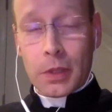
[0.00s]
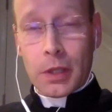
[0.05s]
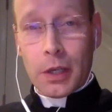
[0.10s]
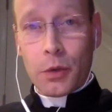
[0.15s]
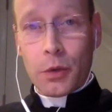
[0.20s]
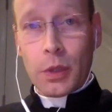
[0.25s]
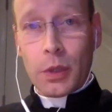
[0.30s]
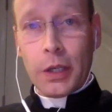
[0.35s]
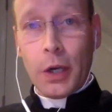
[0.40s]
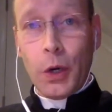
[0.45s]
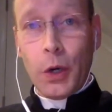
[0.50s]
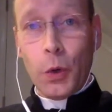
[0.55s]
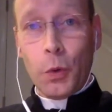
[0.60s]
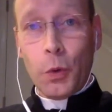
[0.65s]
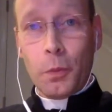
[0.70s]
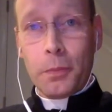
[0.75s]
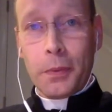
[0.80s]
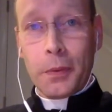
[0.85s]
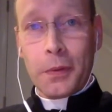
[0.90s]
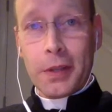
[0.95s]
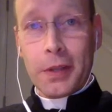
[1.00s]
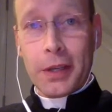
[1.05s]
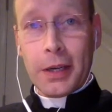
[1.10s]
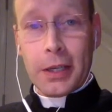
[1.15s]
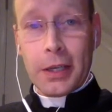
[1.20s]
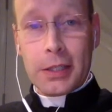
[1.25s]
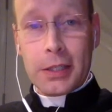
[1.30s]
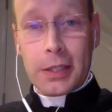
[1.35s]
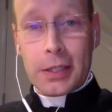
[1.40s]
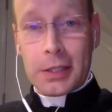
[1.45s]
I really hope
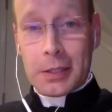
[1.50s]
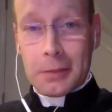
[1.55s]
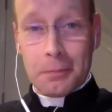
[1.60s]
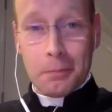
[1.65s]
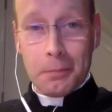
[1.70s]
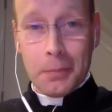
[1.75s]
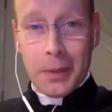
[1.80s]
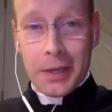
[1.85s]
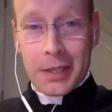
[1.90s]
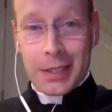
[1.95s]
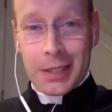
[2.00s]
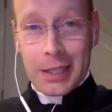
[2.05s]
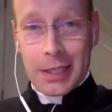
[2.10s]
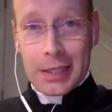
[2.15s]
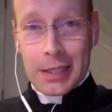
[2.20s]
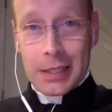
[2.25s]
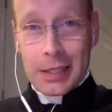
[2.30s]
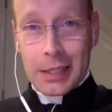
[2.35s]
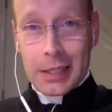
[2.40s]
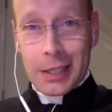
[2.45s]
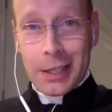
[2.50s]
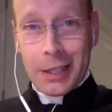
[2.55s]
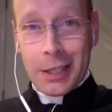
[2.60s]
that by the end